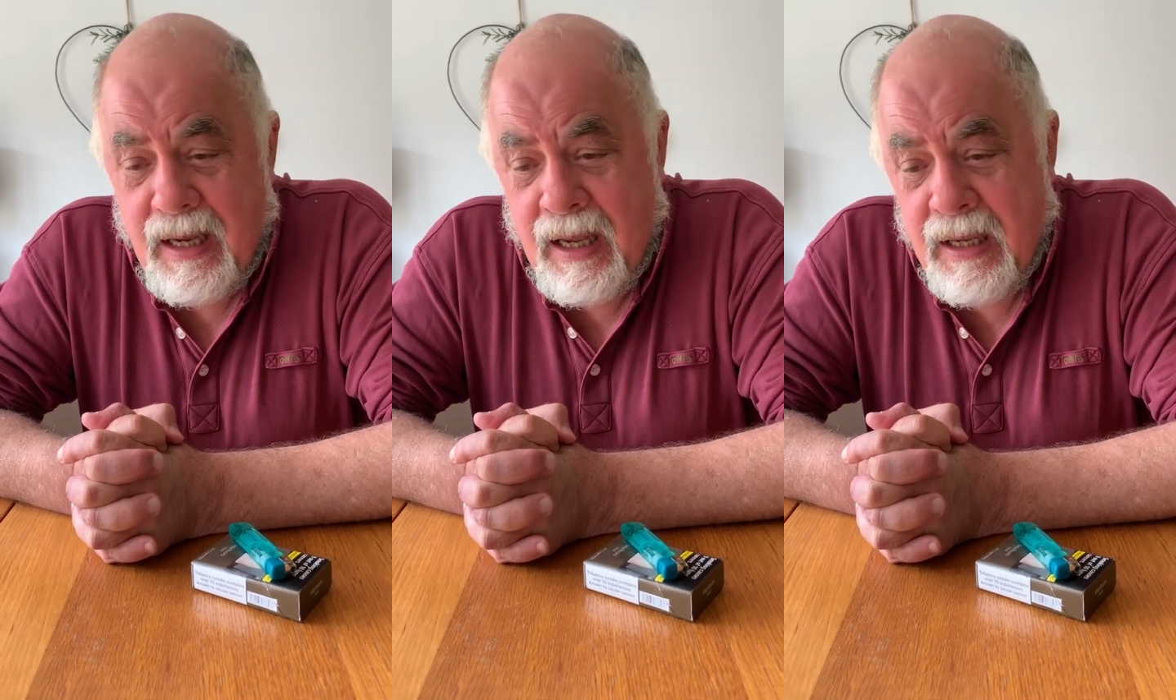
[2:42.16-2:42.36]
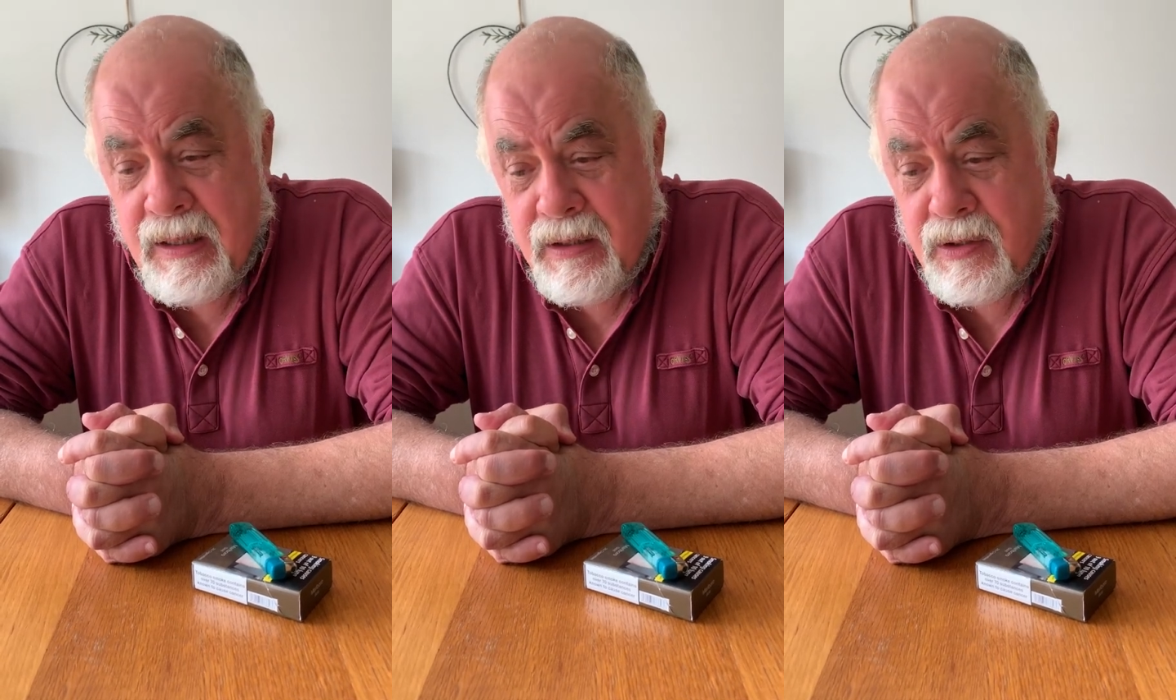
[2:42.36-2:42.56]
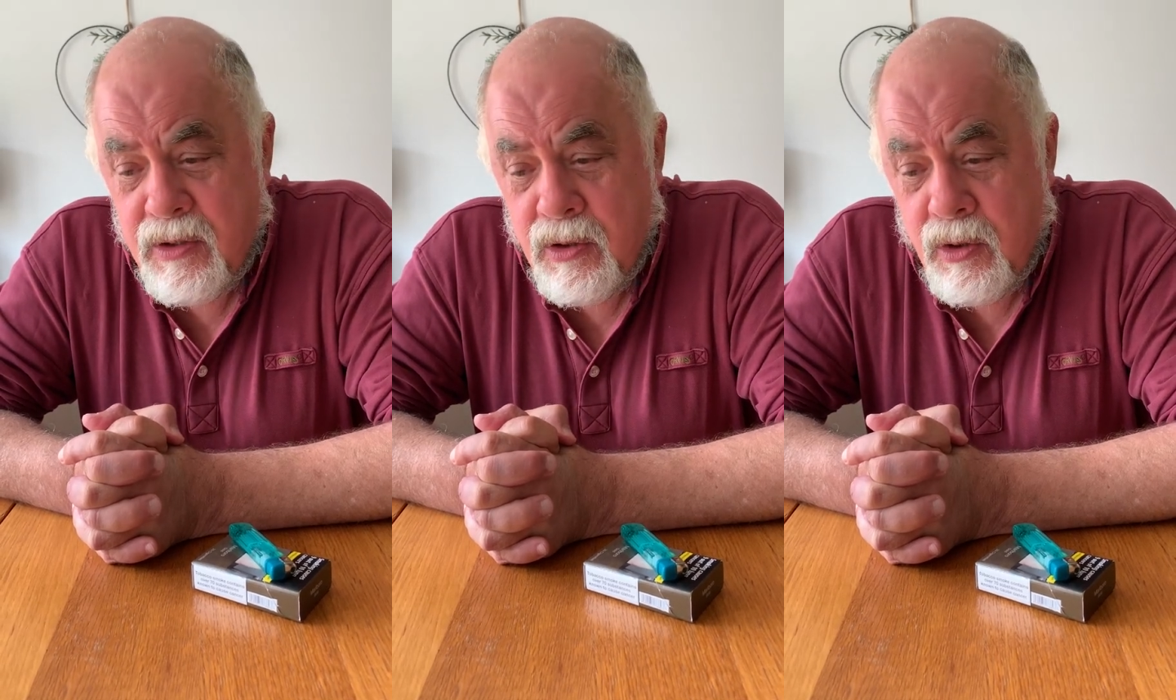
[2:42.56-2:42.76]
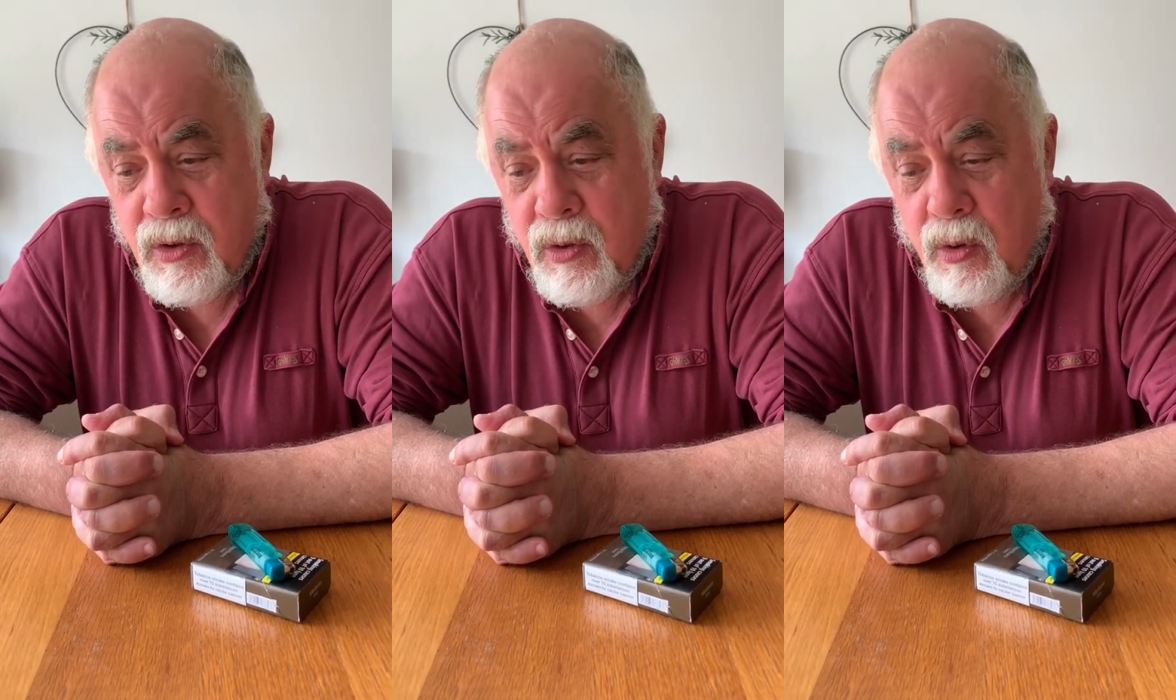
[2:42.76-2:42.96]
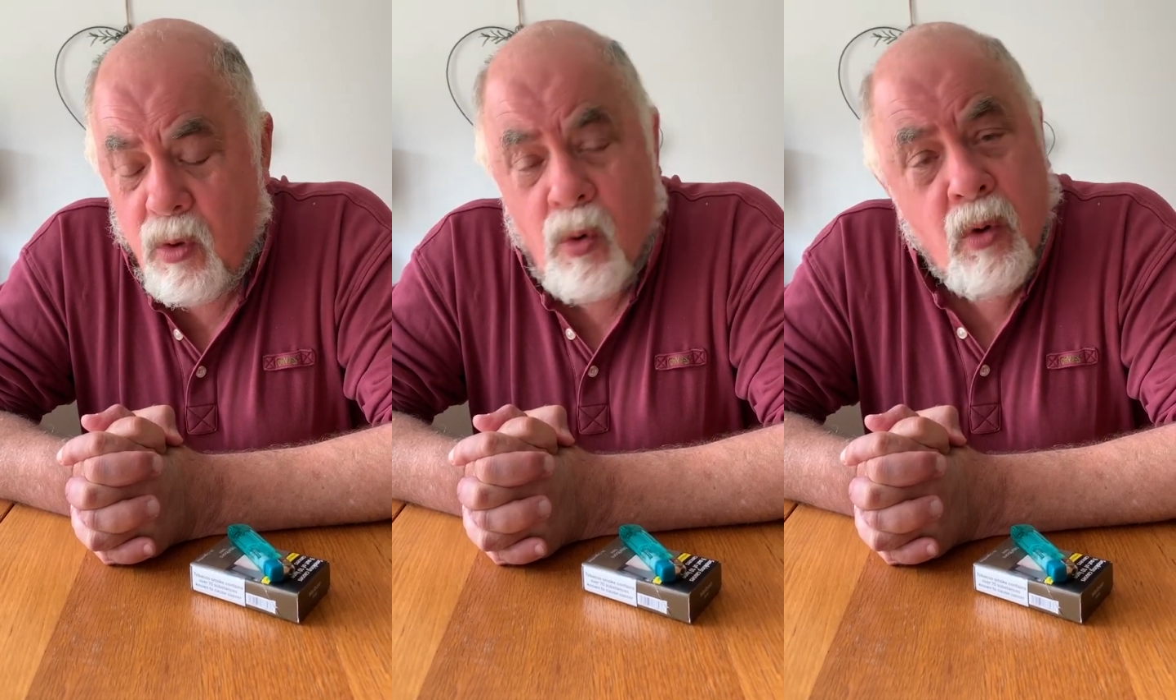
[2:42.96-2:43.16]
and
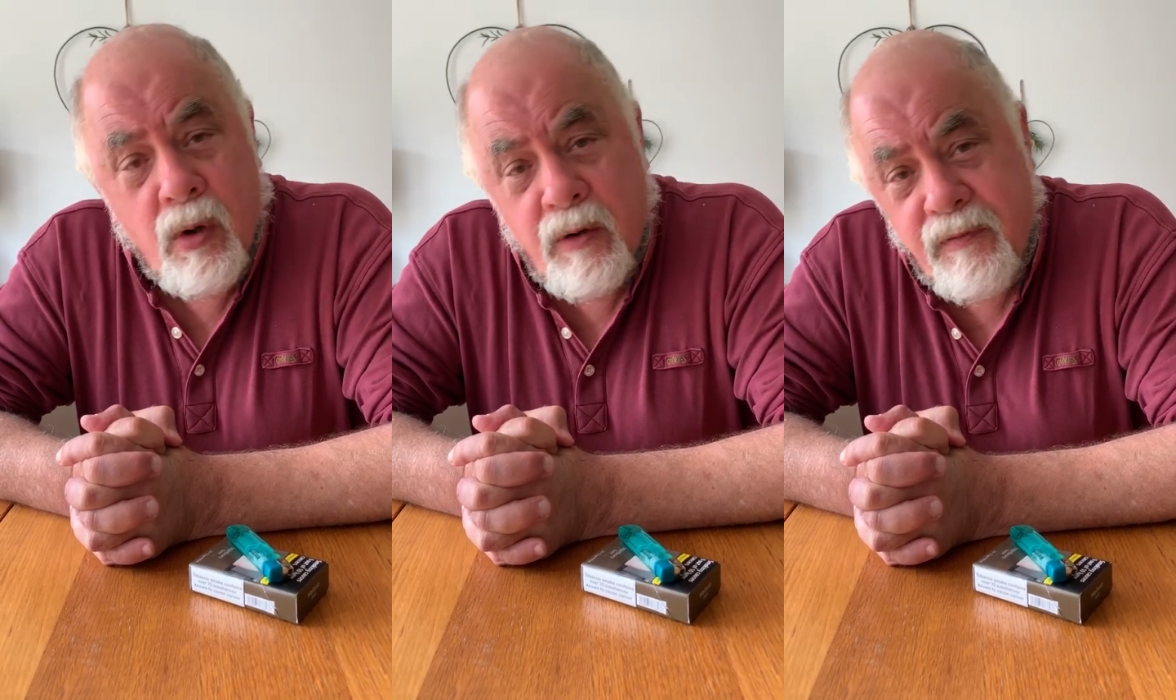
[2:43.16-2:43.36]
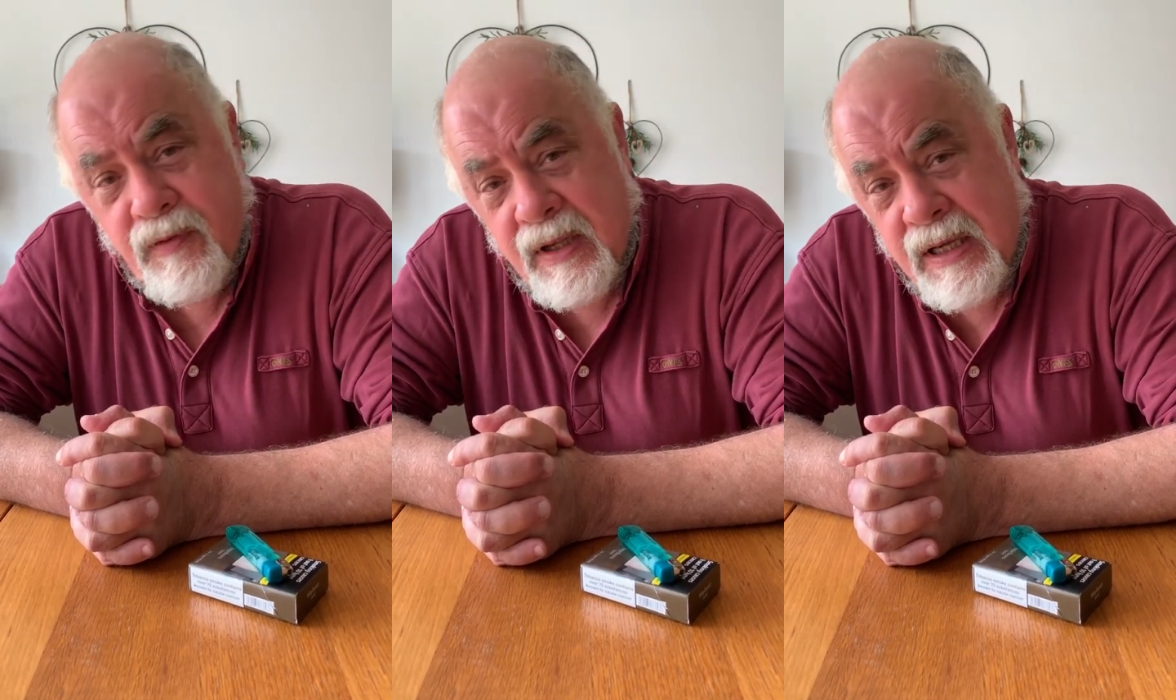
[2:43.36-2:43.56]
all of